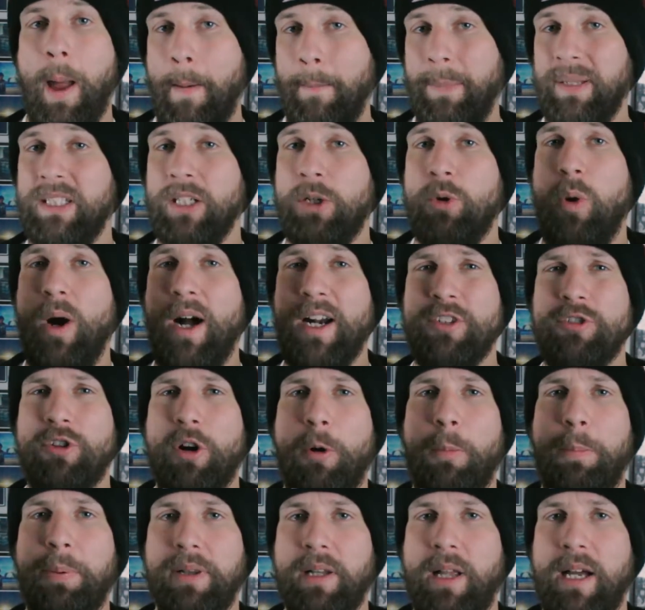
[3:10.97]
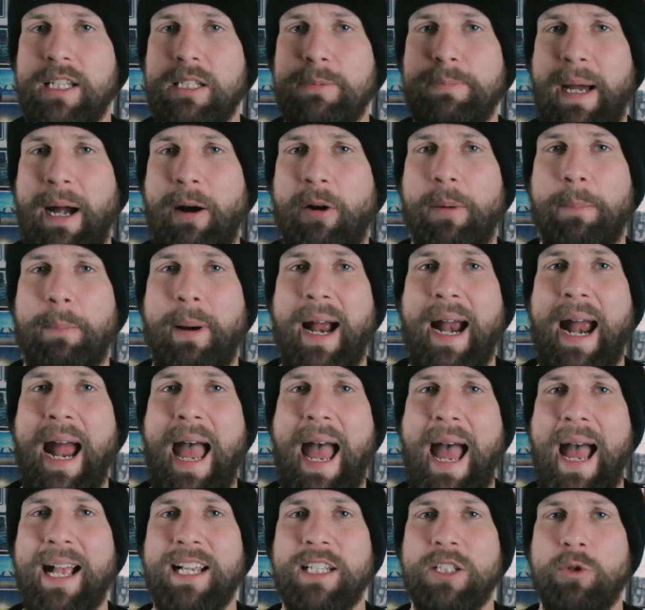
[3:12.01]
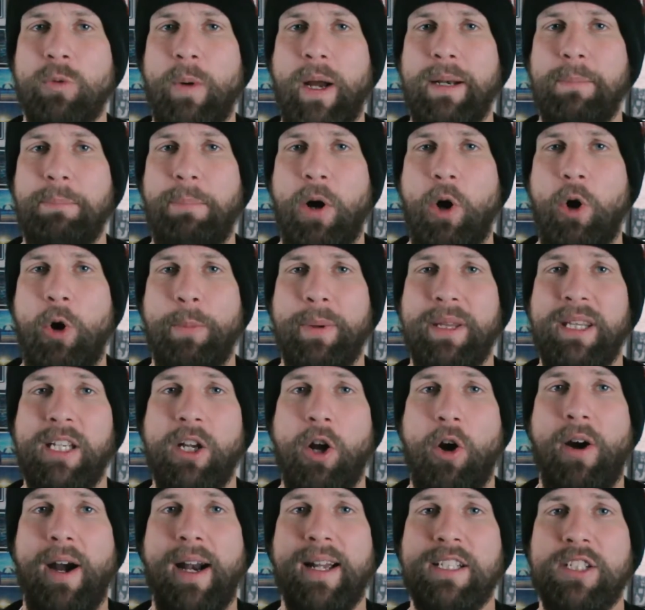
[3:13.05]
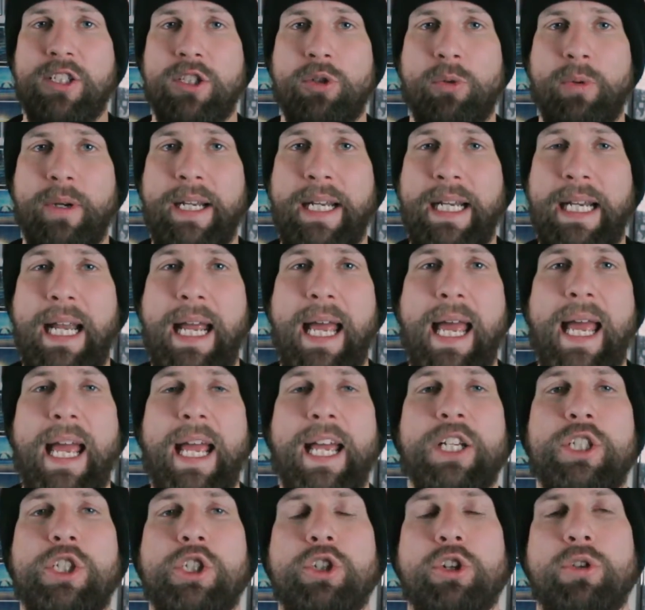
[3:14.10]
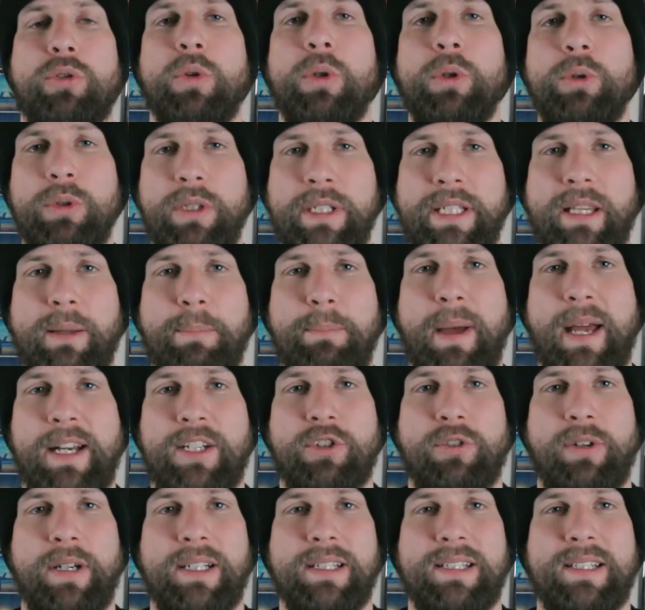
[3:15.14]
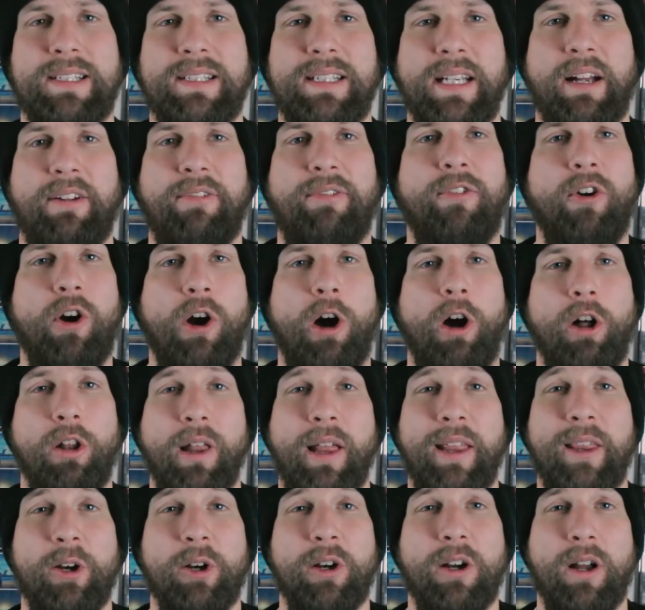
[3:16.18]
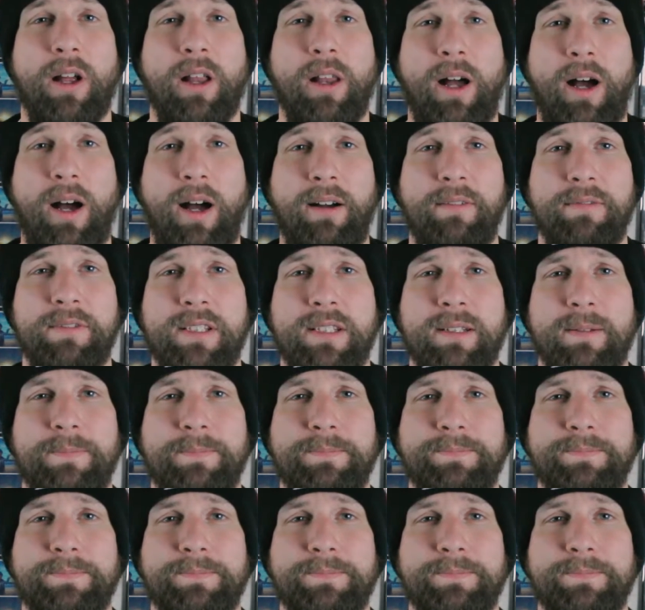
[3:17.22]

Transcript: but the Quattro Plus powered by Axwade palm in the RX3 is truly the measuring stick for all other gloves.